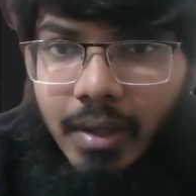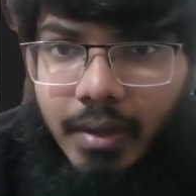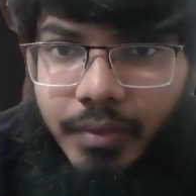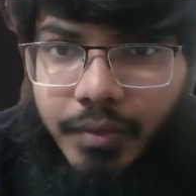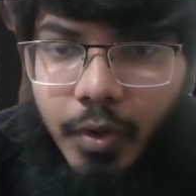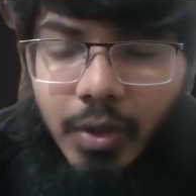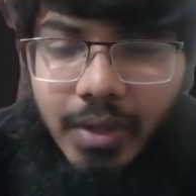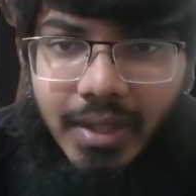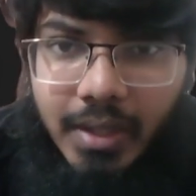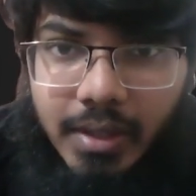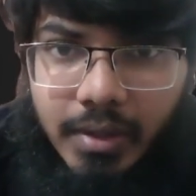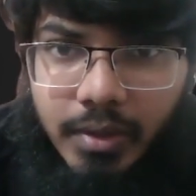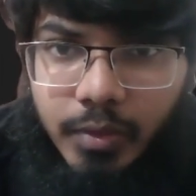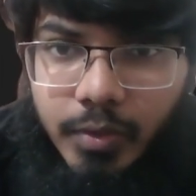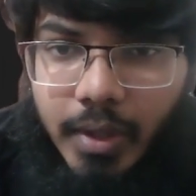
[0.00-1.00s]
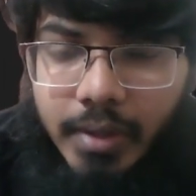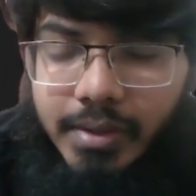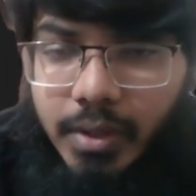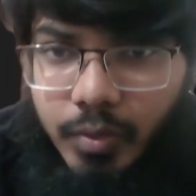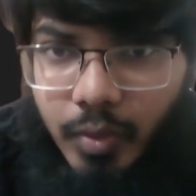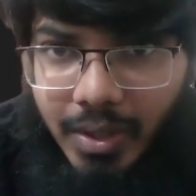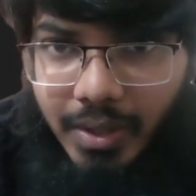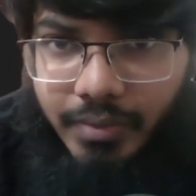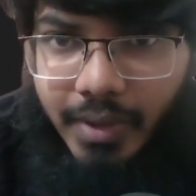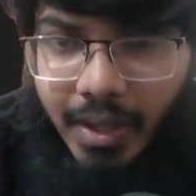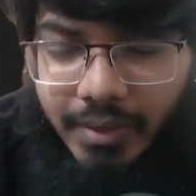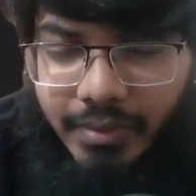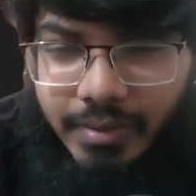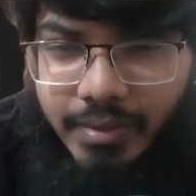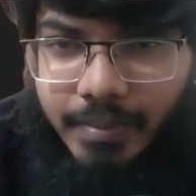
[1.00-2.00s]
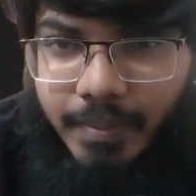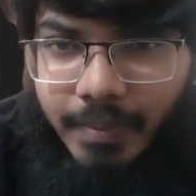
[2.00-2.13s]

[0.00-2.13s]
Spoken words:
for the year 2025,